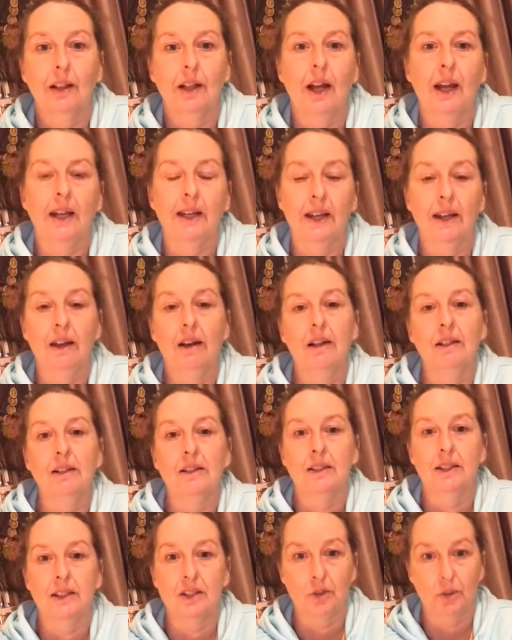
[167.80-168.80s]
And I
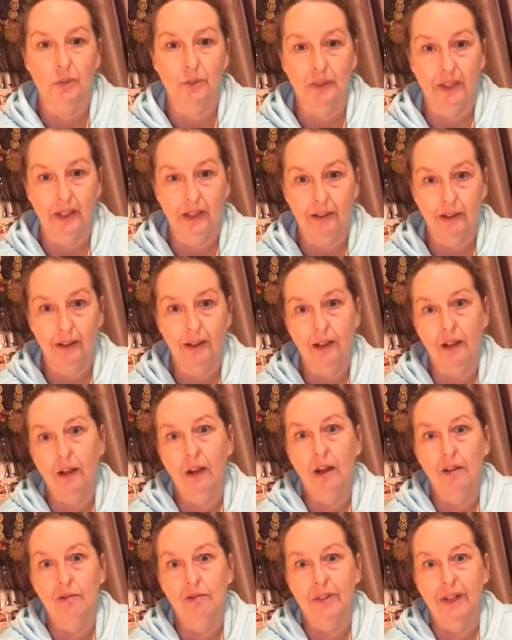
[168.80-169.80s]
honestly don't think I can
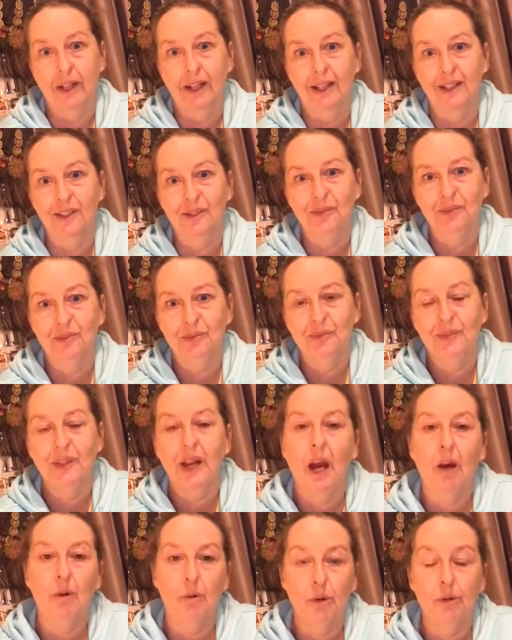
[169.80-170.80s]
convey
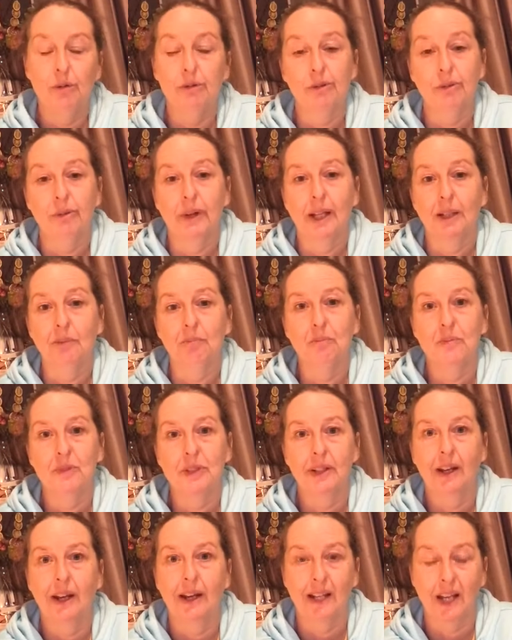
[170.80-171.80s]
how overwhelmed
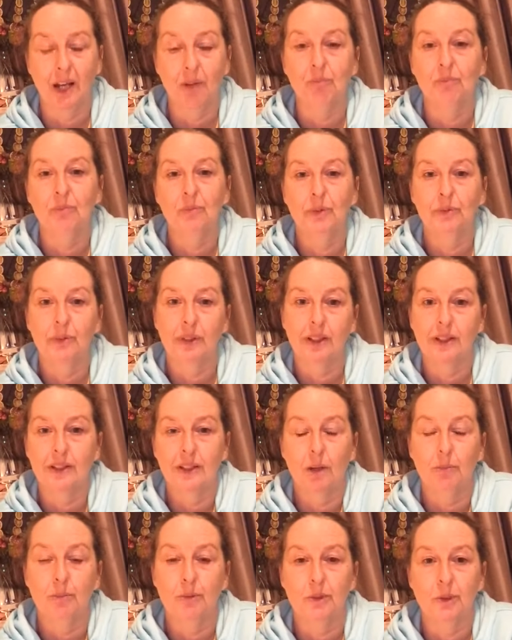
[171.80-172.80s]
I am with this
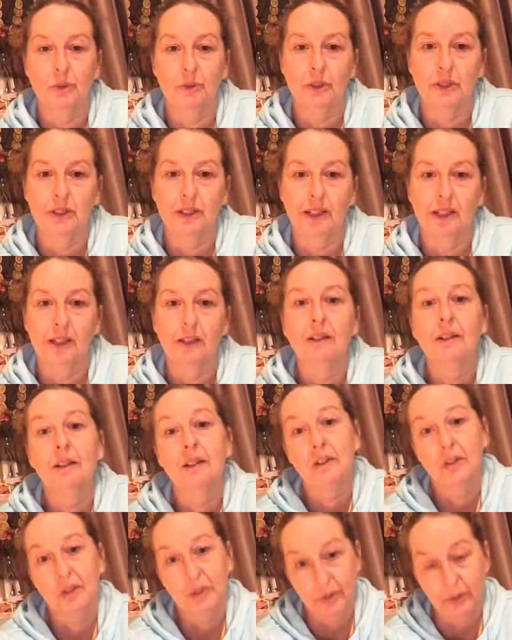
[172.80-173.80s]
opportunity.
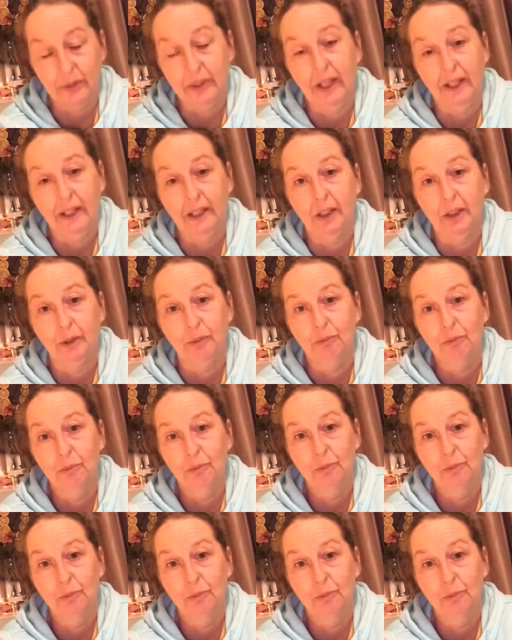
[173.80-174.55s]
So thank you.